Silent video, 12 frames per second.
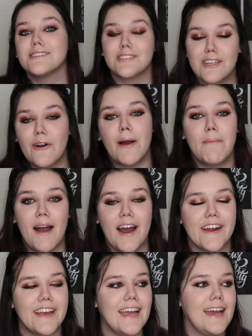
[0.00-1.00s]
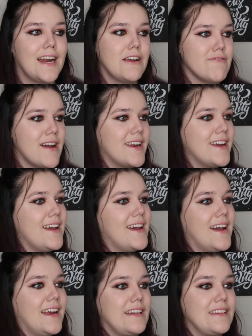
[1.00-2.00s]
So I bought it and I read it,
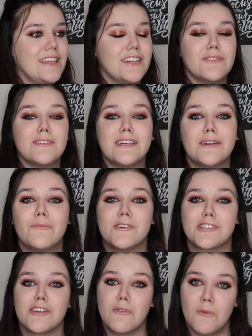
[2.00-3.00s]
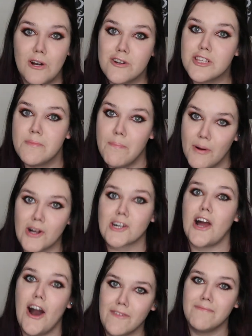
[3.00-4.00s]
and literally was the worst
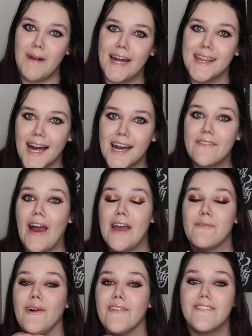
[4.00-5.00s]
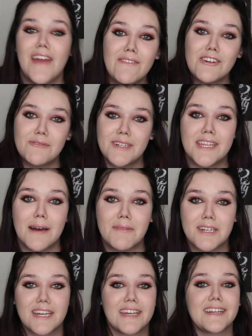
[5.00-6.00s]
book of my life. I will never read that
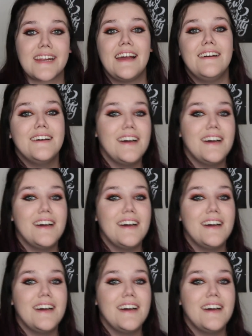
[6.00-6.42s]
book again.